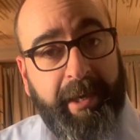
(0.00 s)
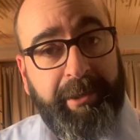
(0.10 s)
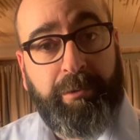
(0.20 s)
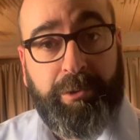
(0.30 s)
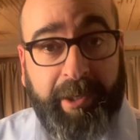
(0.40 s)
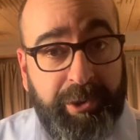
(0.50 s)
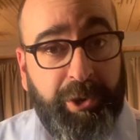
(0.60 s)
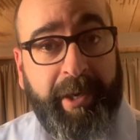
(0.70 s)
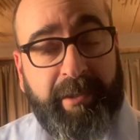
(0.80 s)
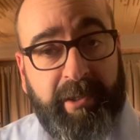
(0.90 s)
I do? So I
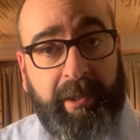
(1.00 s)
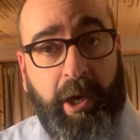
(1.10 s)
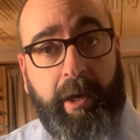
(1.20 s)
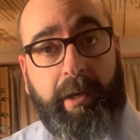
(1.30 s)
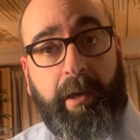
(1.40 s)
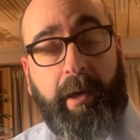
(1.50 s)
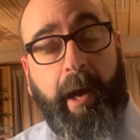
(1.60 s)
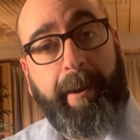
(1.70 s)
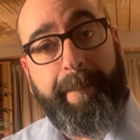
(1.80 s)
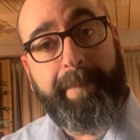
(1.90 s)
enjoyed its stock.
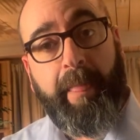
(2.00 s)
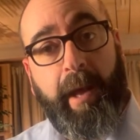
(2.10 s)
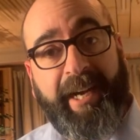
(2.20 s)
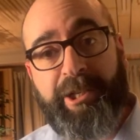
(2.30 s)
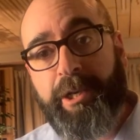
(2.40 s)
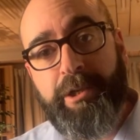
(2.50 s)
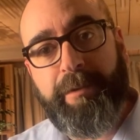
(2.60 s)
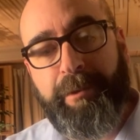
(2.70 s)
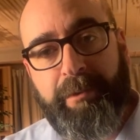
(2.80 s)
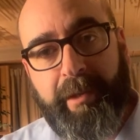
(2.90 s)
Um, I changed a
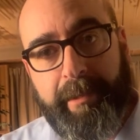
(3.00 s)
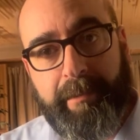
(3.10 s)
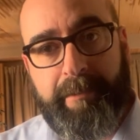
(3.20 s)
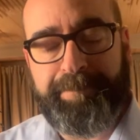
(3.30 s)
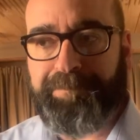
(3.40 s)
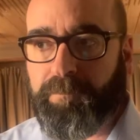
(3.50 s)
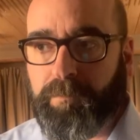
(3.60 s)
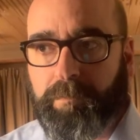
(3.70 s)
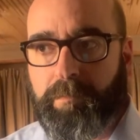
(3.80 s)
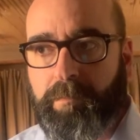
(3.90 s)
few things.
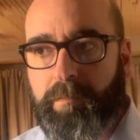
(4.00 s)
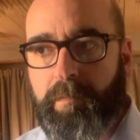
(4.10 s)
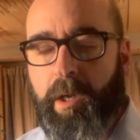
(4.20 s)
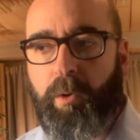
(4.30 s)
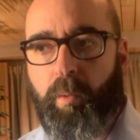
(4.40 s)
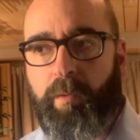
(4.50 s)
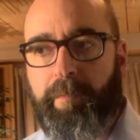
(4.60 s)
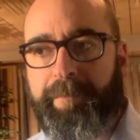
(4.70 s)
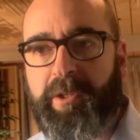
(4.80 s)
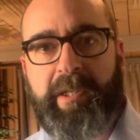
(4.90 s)

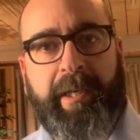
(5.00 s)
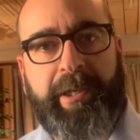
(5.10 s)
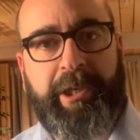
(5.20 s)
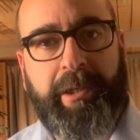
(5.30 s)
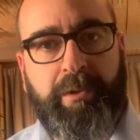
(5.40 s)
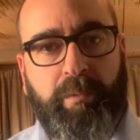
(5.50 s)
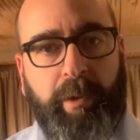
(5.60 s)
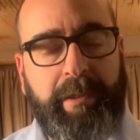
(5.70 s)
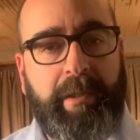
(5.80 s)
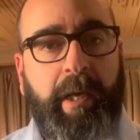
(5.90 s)
First thing I changed
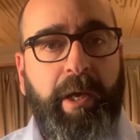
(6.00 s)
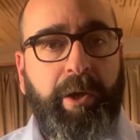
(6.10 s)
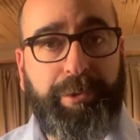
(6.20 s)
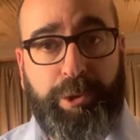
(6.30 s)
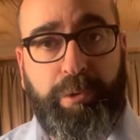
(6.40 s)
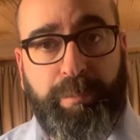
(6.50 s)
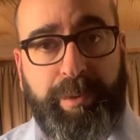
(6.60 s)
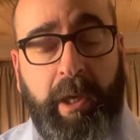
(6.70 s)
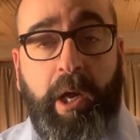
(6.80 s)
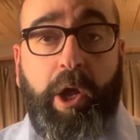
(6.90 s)
was the tubes.
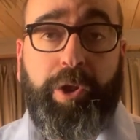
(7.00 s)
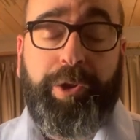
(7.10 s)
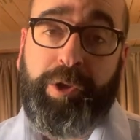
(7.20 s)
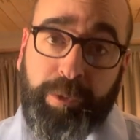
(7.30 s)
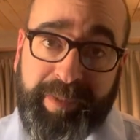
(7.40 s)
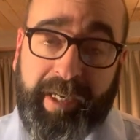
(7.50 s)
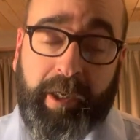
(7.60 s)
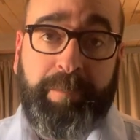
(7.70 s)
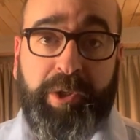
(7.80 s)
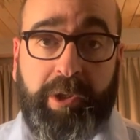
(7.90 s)
The tubes that
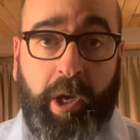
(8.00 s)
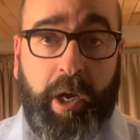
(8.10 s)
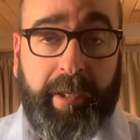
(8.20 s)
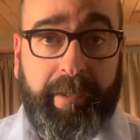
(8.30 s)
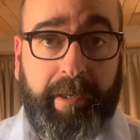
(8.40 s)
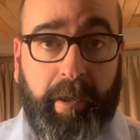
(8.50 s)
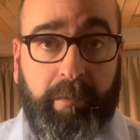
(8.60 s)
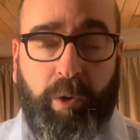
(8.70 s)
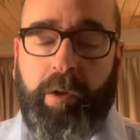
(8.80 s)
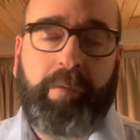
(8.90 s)
come stock in there,
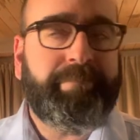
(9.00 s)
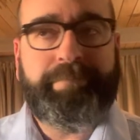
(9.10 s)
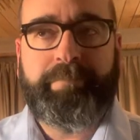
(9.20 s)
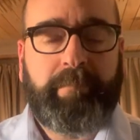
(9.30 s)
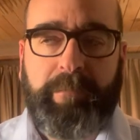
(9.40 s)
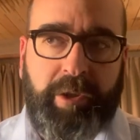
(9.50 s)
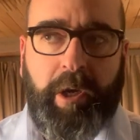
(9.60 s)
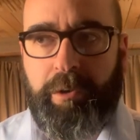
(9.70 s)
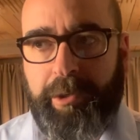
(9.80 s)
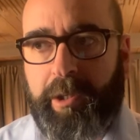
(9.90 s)
well,
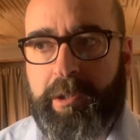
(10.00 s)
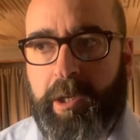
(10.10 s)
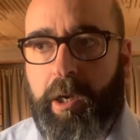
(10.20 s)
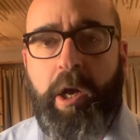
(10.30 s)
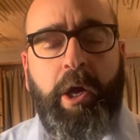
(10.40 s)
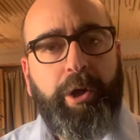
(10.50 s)
stock or not stock.